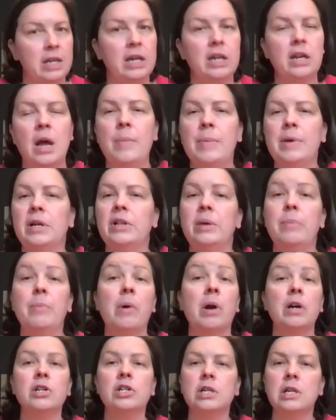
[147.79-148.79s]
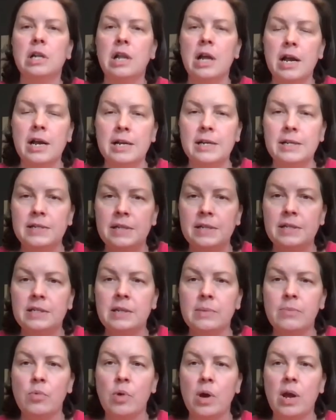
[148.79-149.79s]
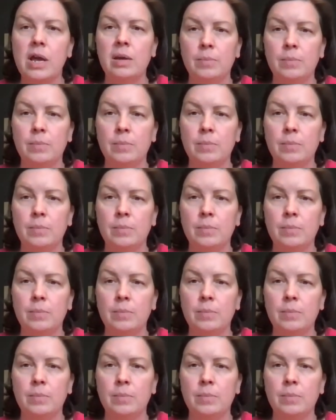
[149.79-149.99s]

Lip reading: economically marginalized in some way,